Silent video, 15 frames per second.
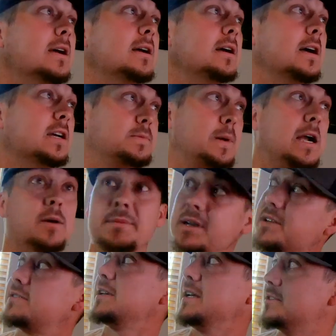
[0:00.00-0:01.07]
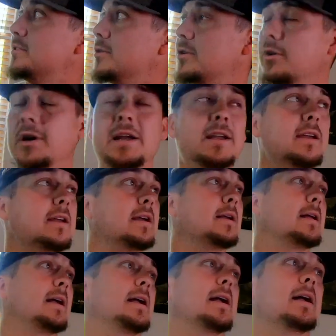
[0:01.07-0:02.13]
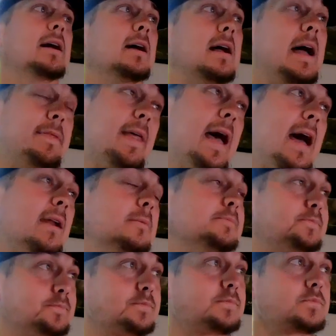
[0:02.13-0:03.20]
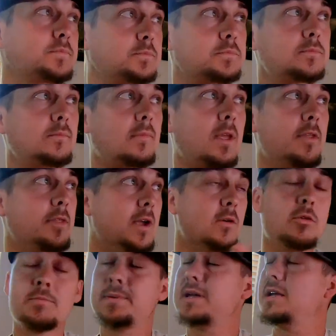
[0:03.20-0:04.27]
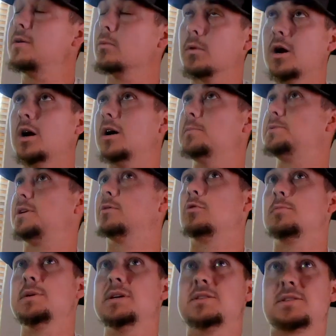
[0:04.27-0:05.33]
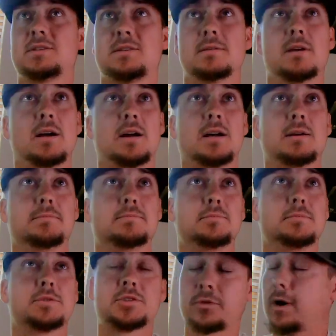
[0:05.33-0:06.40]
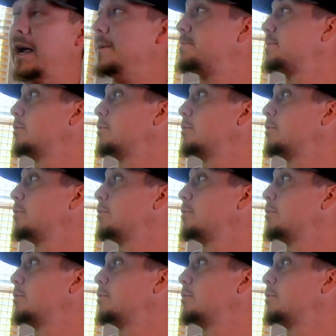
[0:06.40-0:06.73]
It's probably going to be a seasonal creek. At that, there will be rubs, there will be scrapes,